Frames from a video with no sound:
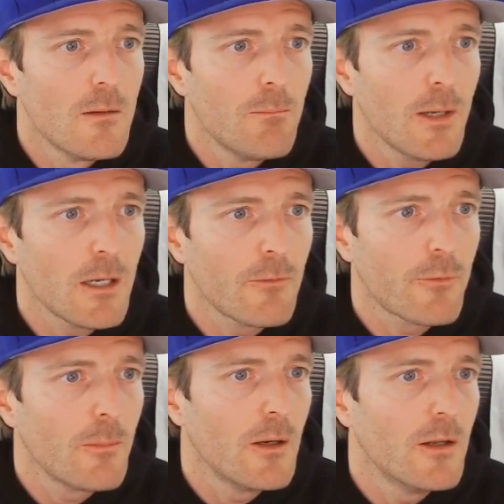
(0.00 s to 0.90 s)
Pick it
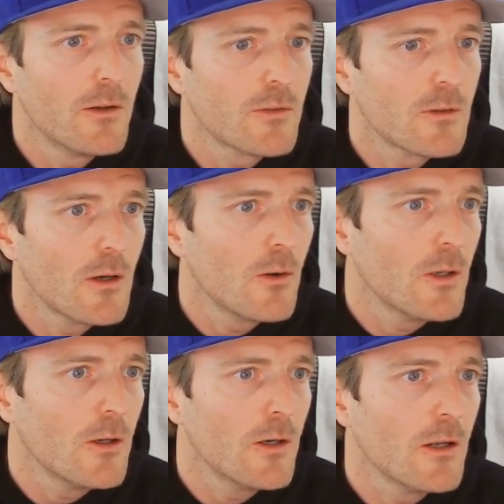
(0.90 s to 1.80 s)
from a list. Oh,
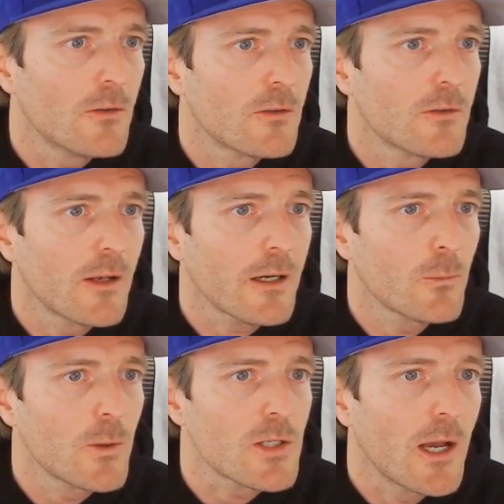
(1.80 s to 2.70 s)
here it is.
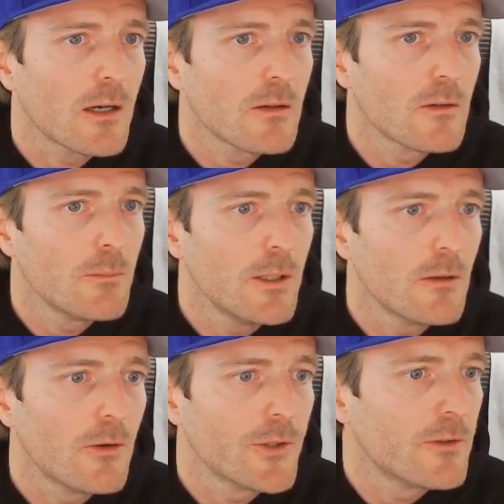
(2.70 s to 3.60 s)
Select which icons appear
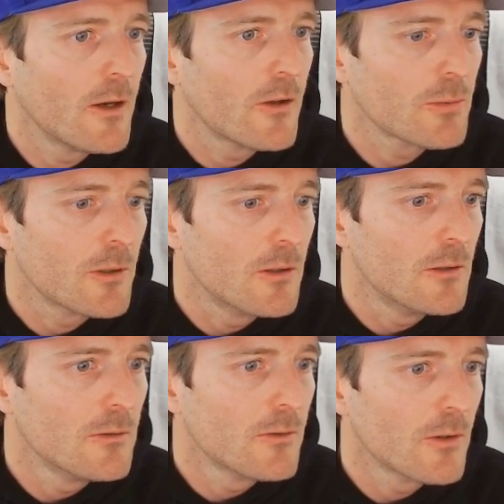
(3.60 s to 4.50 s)
on the taskbar.
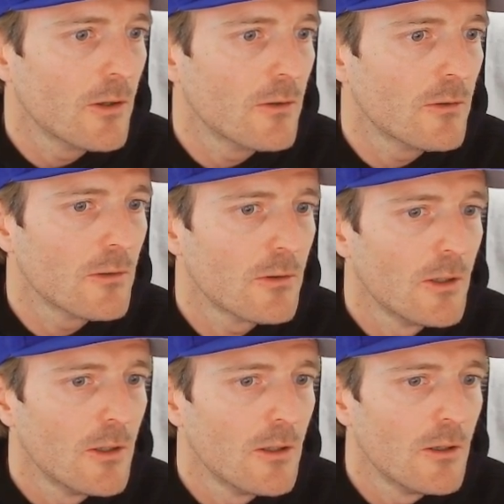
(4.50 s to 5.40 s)
So
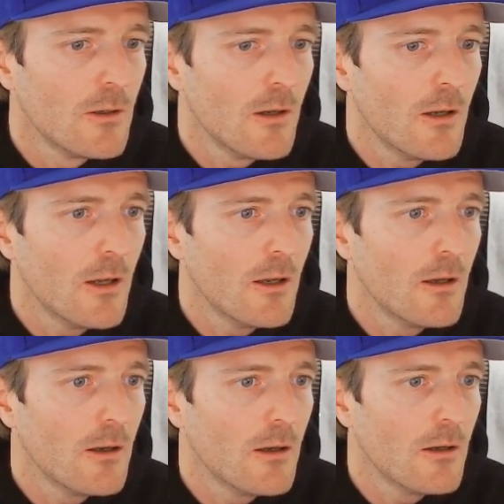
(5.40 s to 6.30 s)

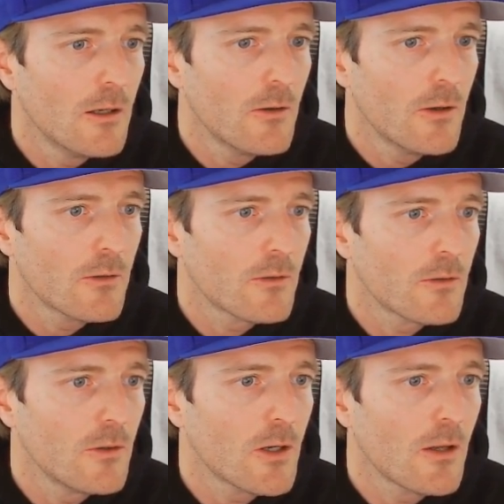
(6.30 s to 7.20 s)
here it is.
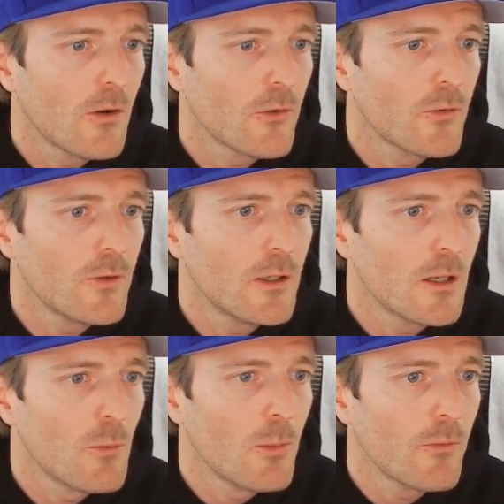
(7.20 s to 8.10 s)
You can also see
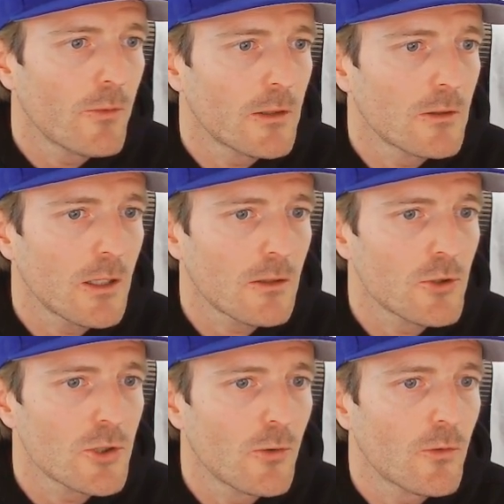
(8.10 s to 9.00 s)
that MobiFlight connector
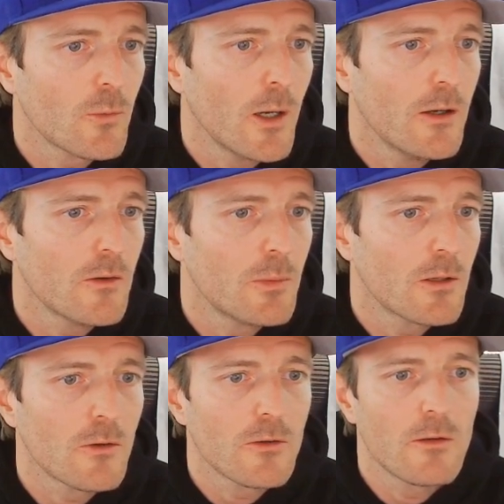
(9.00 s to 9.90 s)
shows twice
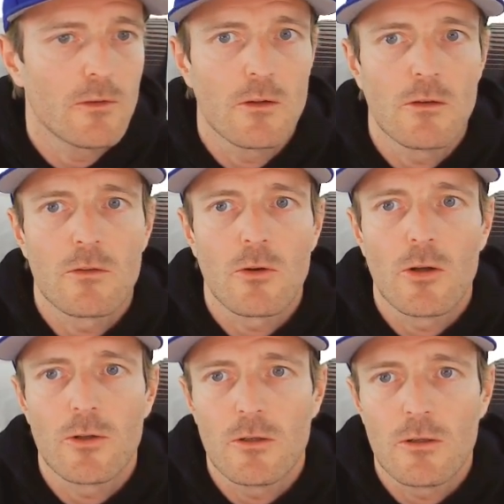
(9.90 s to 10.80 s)
because I have it
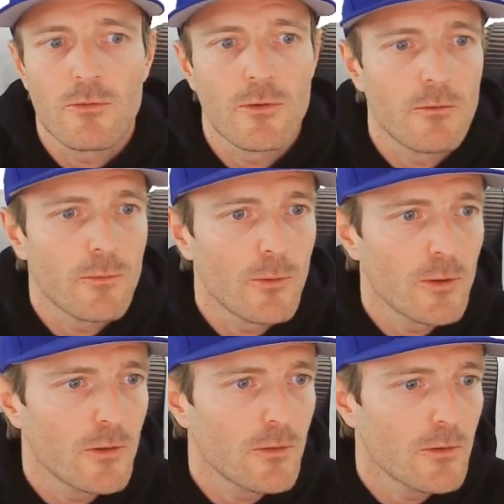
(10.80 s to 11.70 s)
installed in different
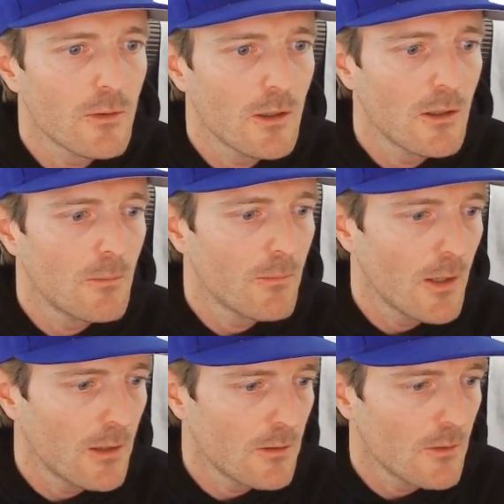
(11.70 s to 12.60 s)
folders,
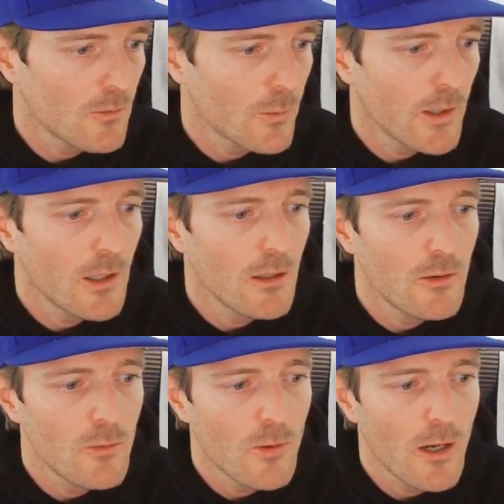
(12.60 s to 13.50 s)
and this way
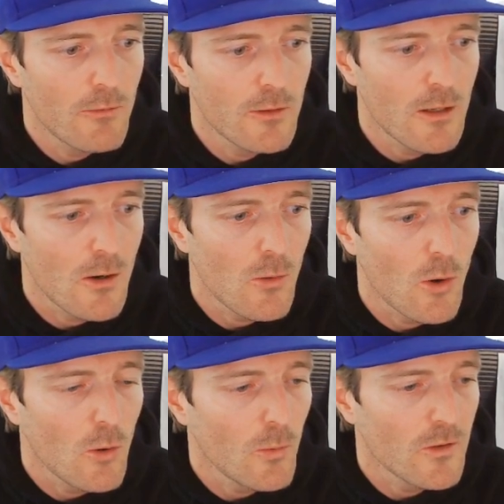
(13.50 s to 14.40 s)
you have it now
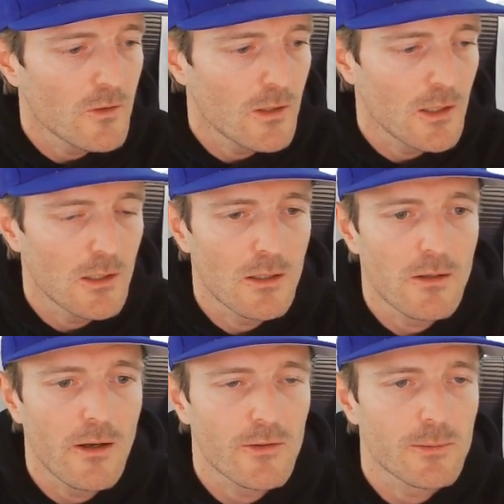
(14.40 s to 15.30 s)
always sitting in a
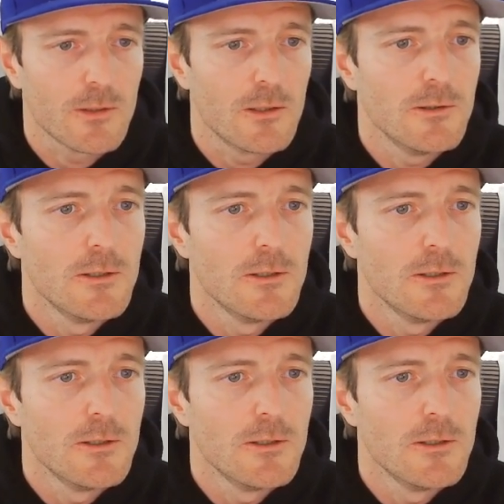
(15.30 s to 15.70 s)
taskbar.